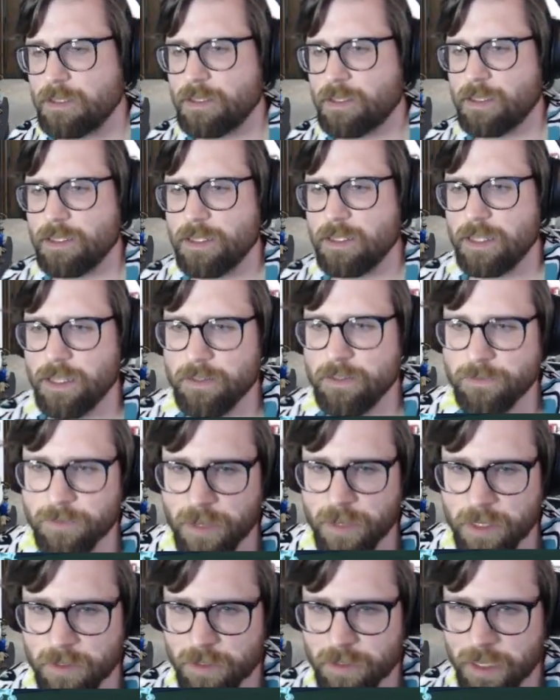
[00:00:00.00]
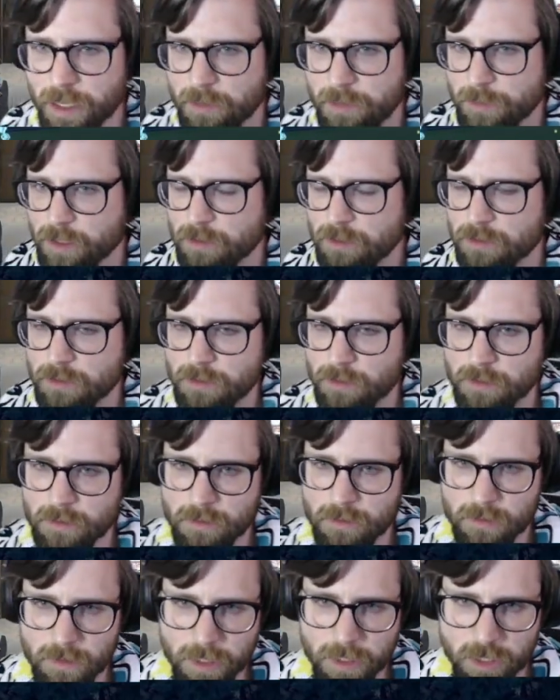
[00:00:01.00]
And I Final Gambit
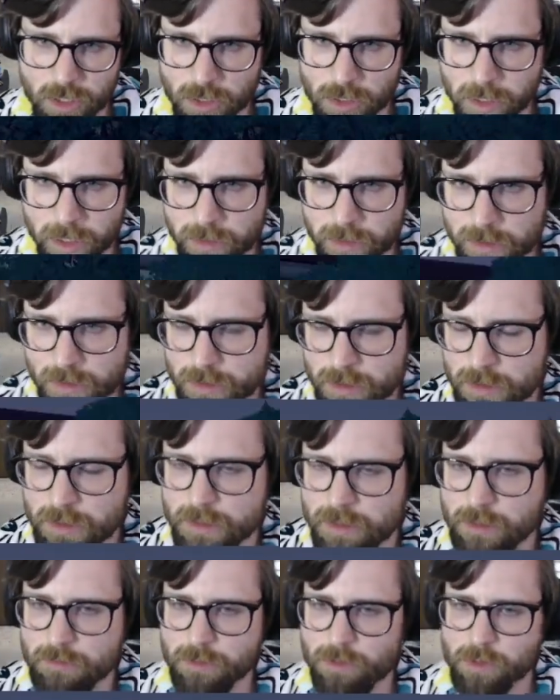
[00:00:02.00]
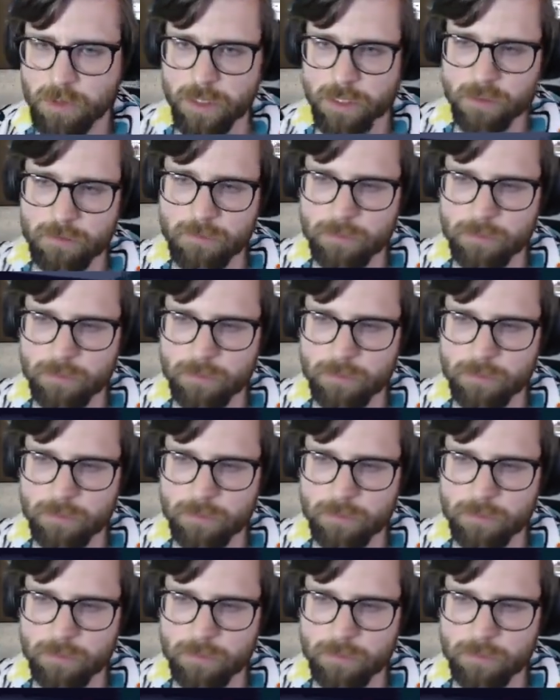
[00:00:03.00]
Glacial Lance, and we win.